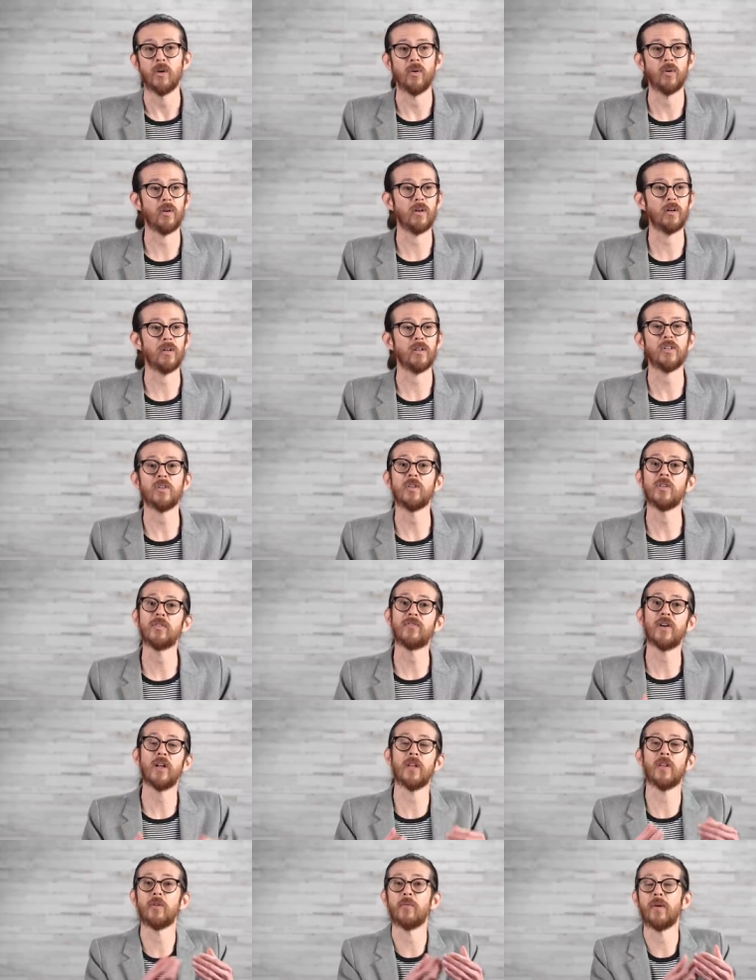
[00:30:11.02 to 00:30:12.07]
or you
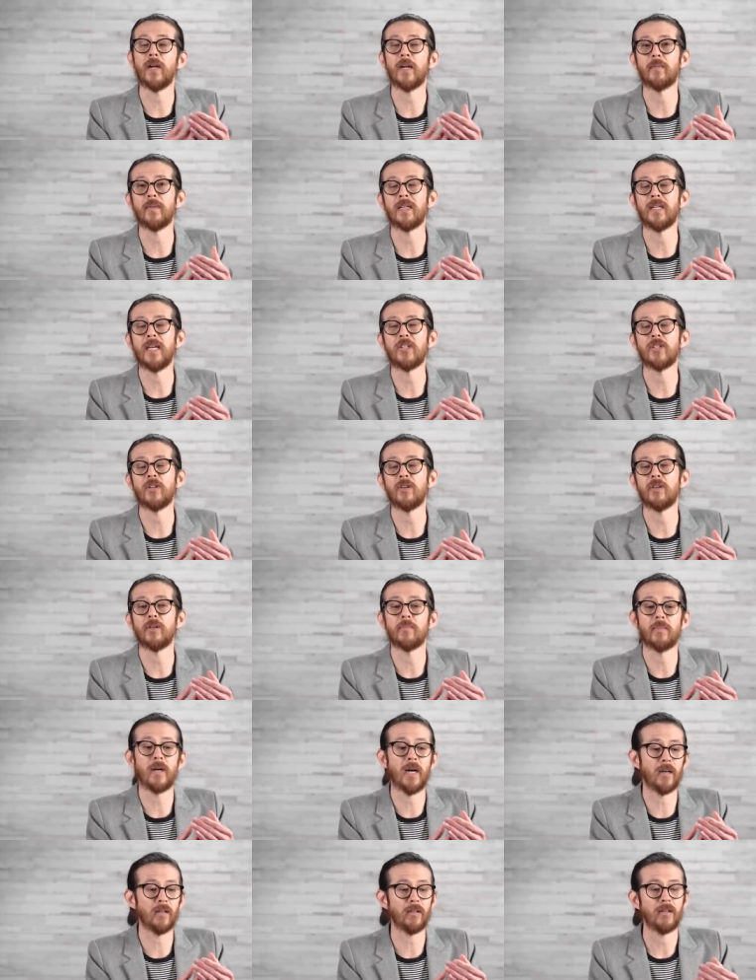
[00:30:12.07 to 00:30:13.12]
follow the recommendation on a
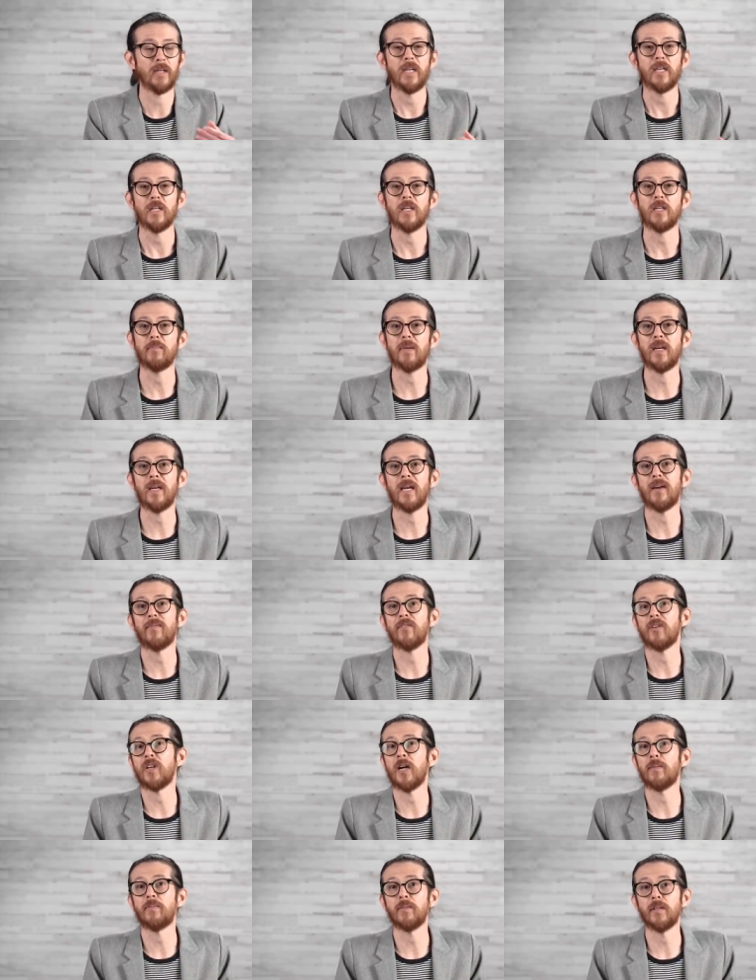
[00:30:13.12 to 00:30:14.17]
bottle, you may have a
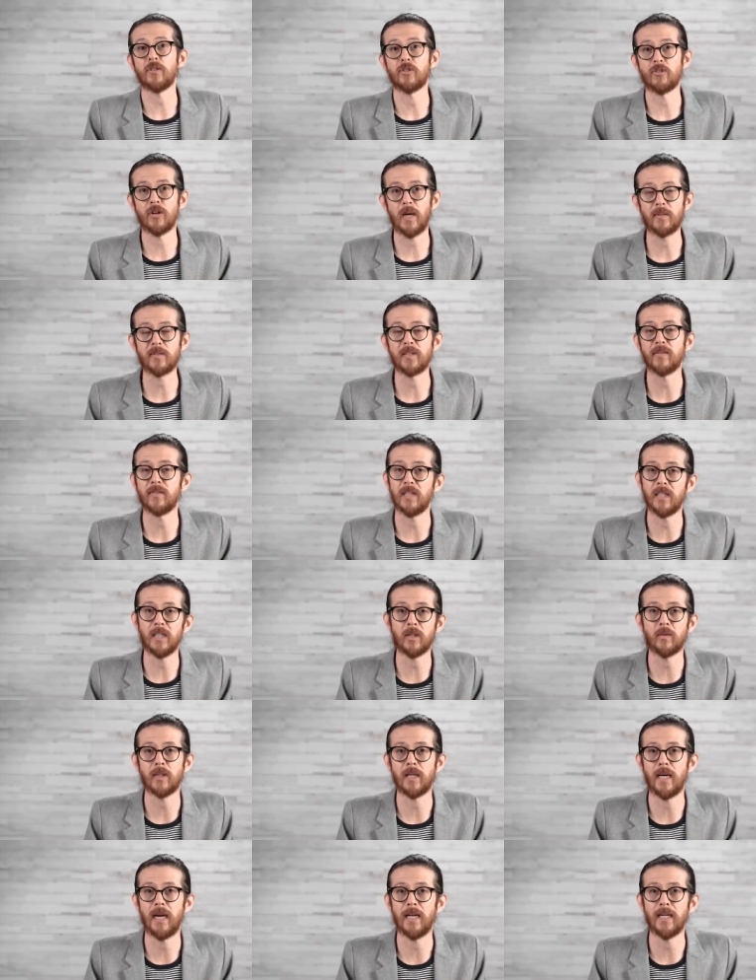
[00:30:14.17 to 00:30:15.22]
couple of drops of a
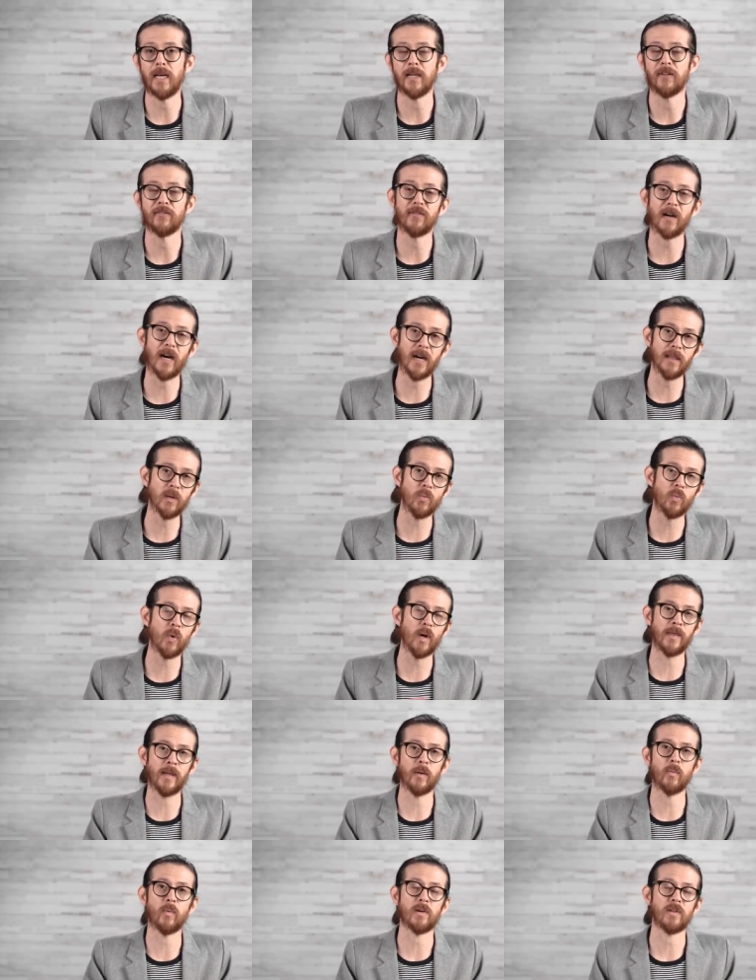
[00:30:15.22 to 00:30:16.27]
liquid iodine. Find the one
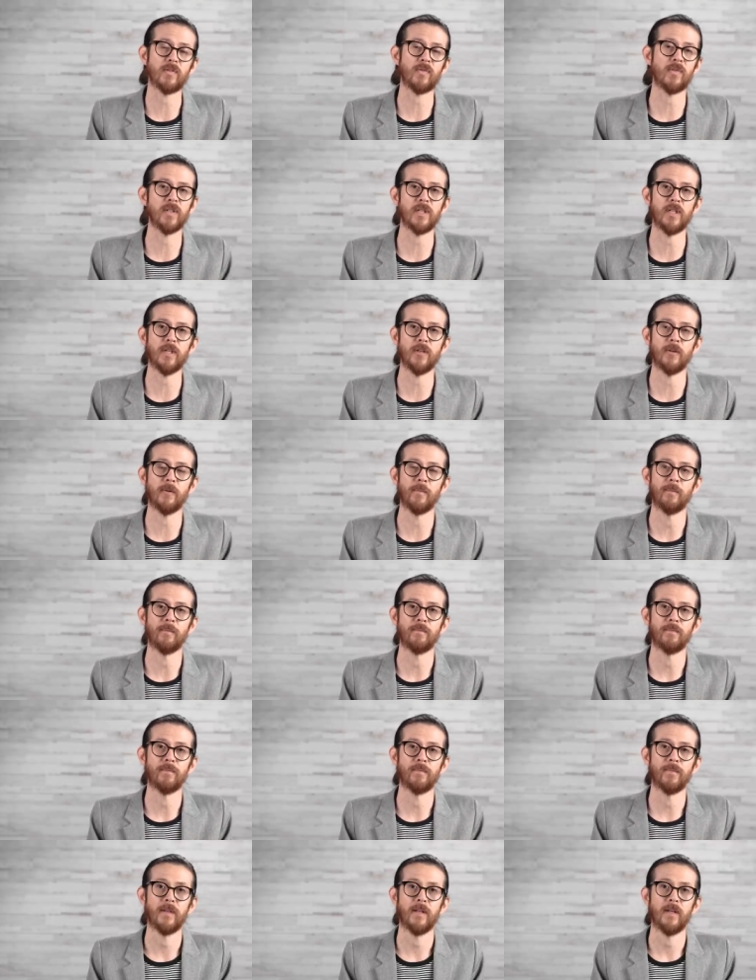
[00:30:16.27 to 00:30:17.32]
that works for you.
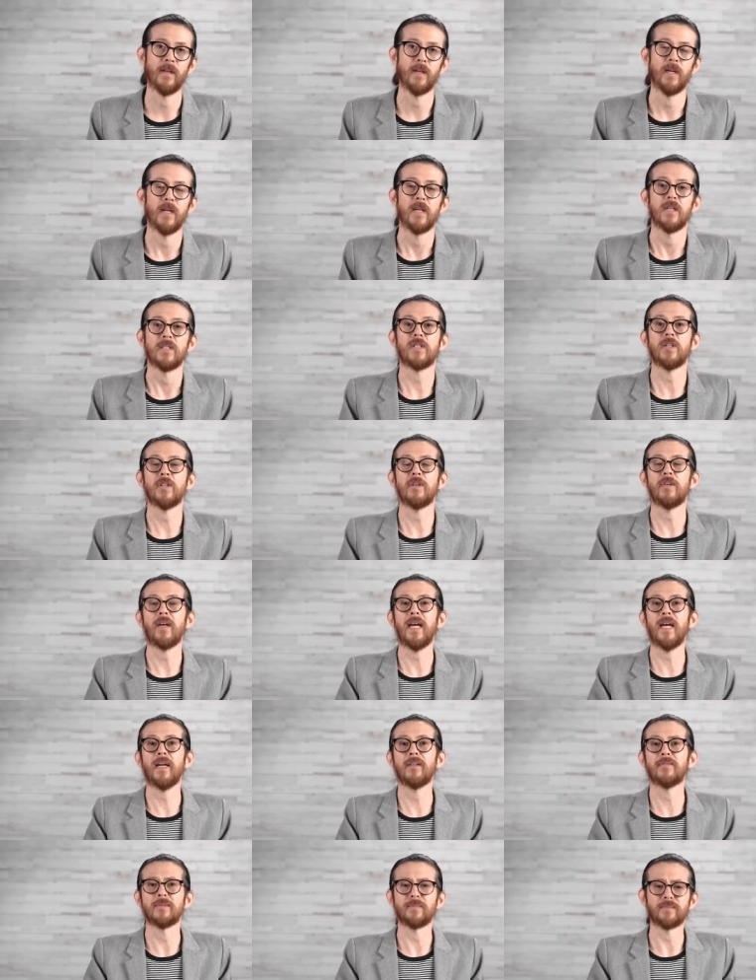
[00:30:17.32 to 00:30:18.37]
So you
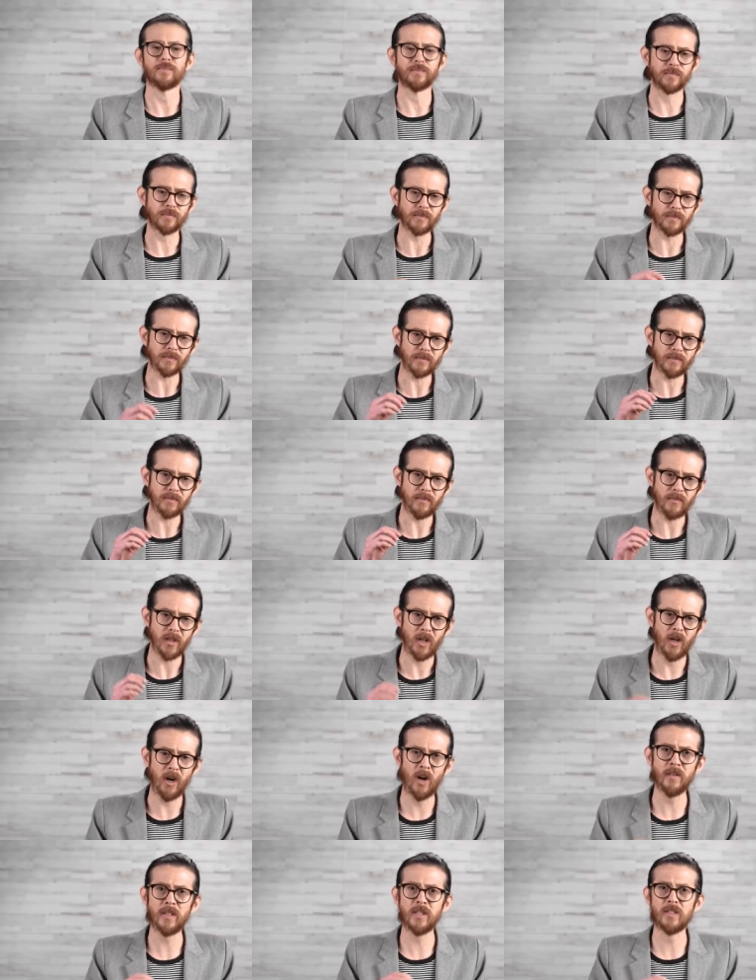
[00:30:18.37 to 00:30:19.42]
have
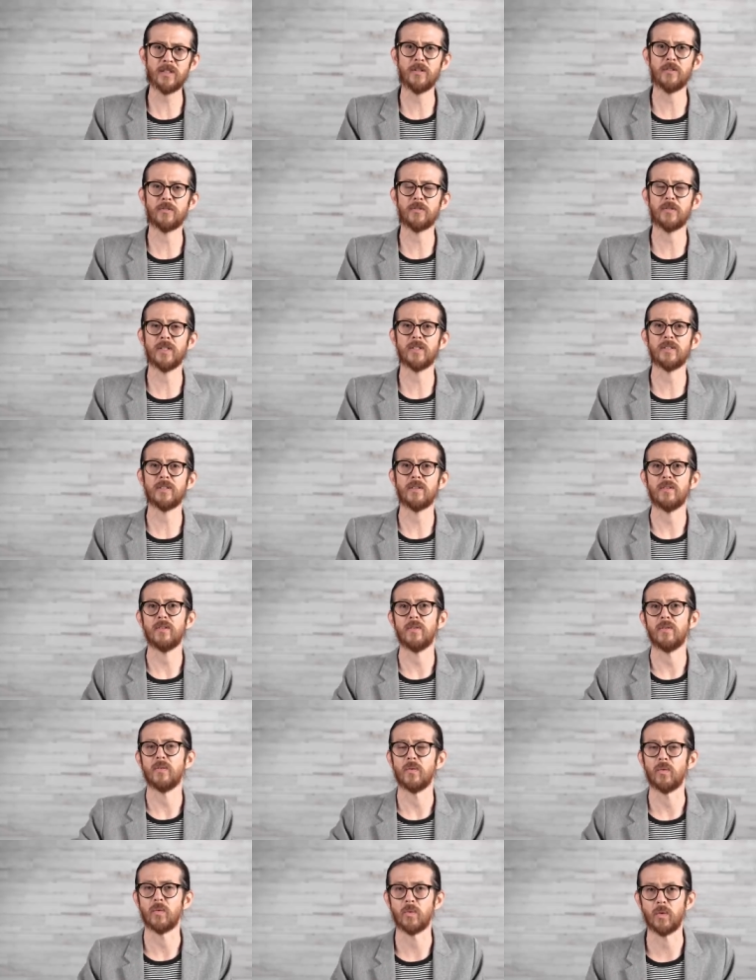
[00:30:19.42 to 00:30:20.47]
all these nutrients
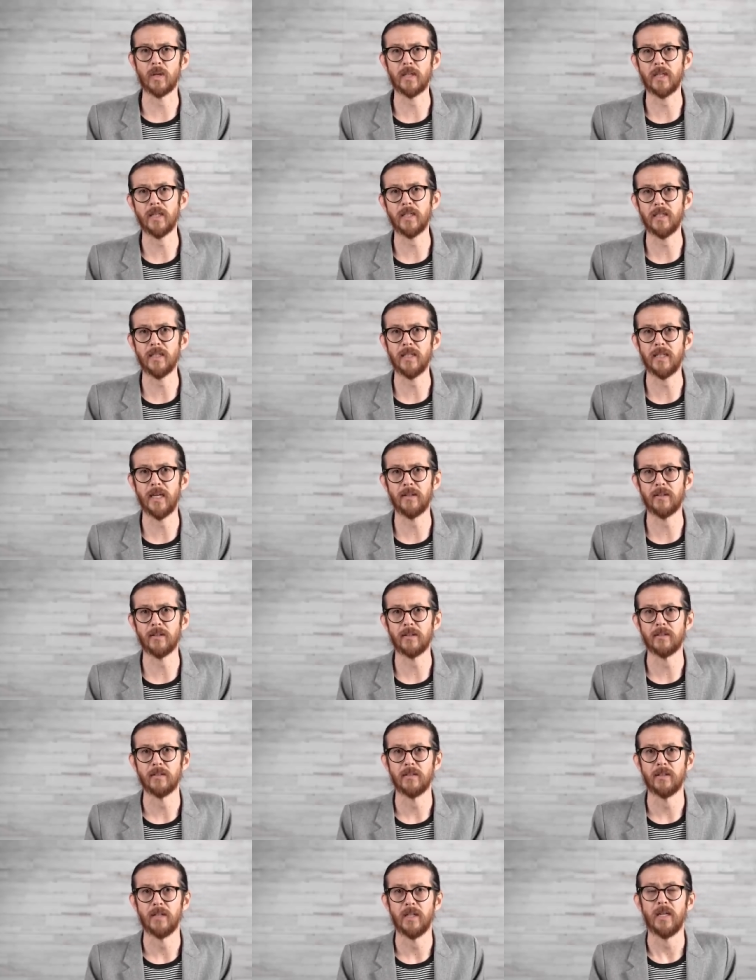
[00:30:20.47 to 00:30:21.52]
working
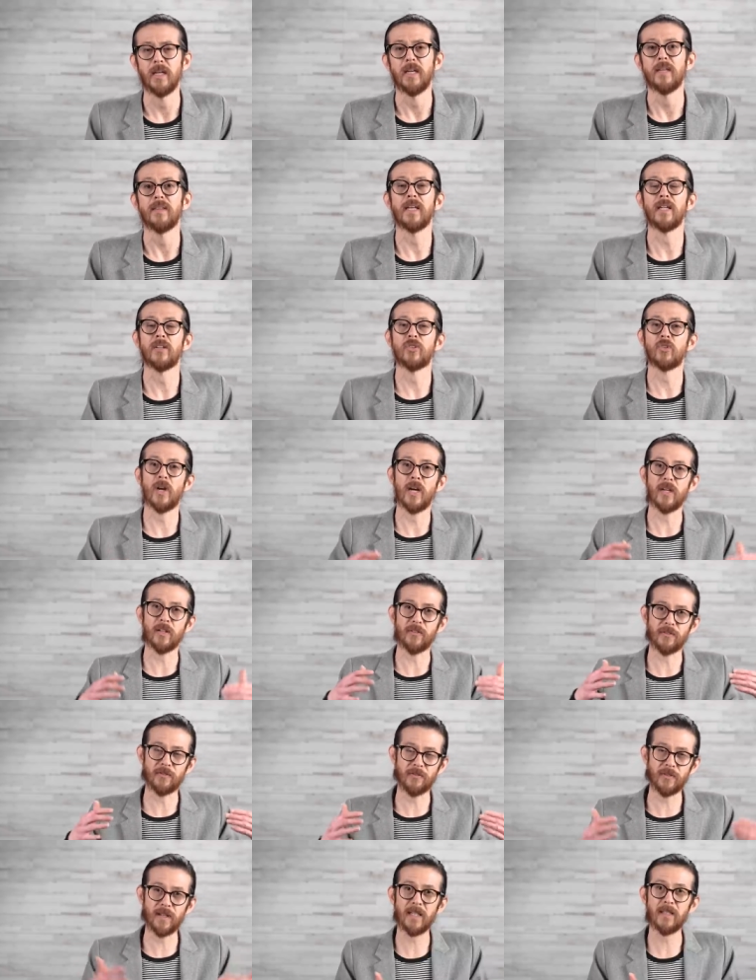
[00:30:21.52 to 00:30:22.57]
together. They try to
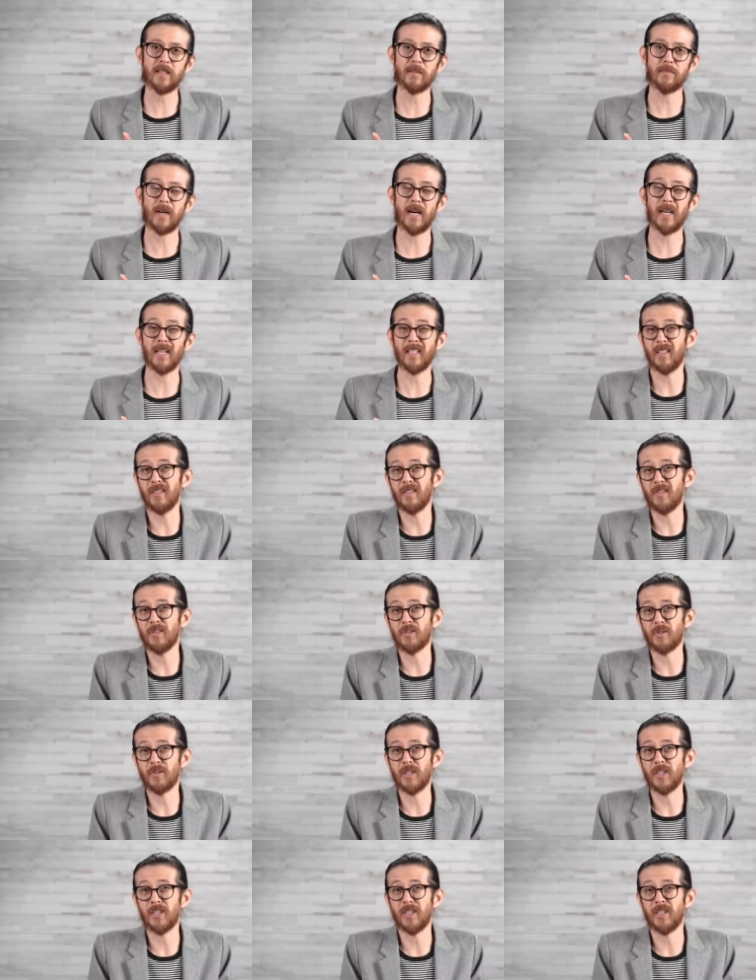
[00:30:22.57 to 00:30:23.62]
feed the body the
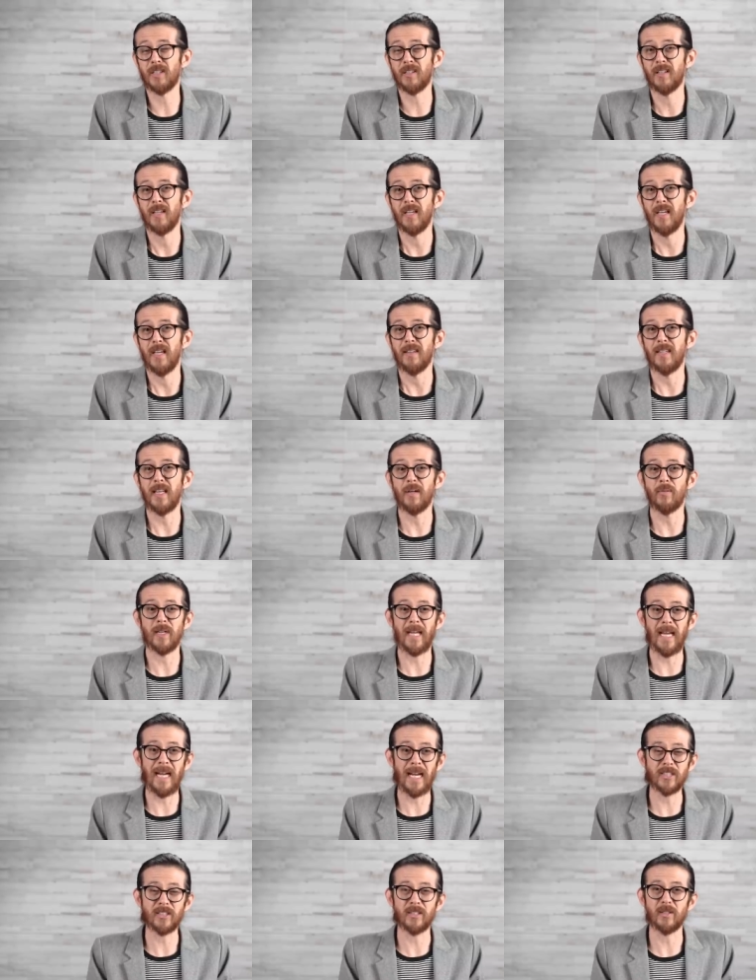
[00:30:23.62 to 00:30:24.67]
nutrition that would
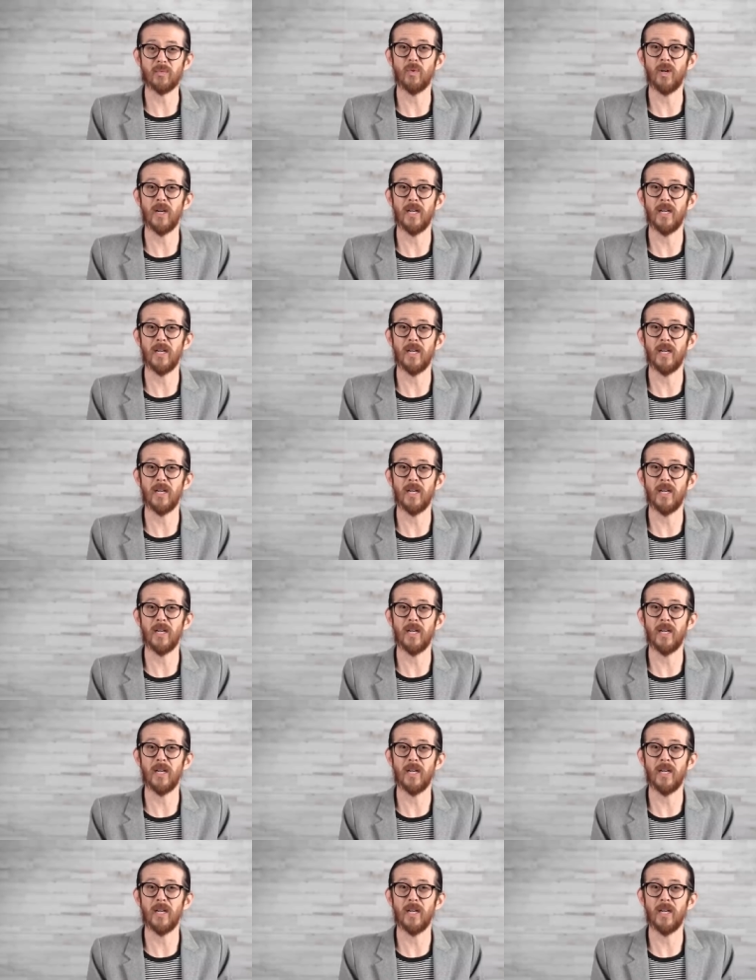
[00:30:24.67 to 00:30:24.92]
actually